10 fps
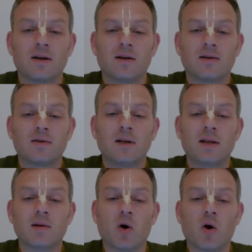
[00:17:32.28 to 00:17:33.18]
You need
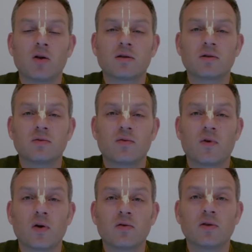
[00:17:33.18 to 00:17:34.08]
the balls to
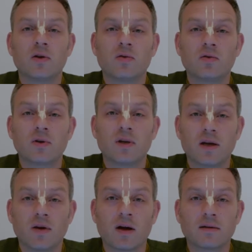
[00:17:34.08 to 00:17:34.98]
follow your Guru
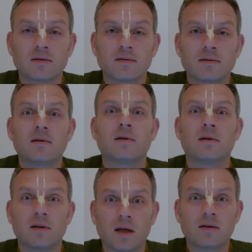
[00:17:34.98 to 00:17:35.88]
Deva.
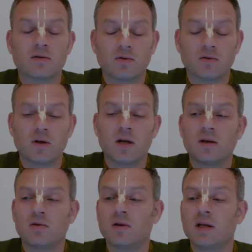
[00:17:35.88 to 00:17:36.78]
That is true.
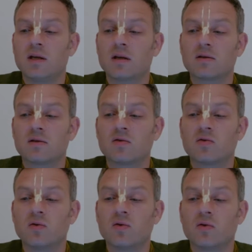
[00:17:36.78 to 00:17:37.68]
You need it
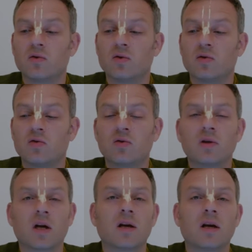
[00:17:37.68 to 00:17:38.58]
to do it
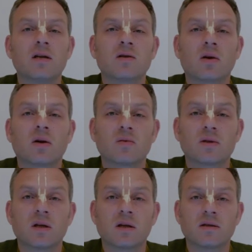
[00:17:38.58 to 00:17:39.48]
under any
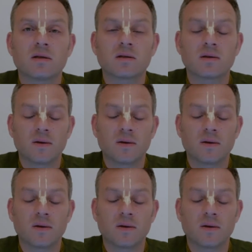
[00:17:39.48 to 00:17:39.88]
circumstances.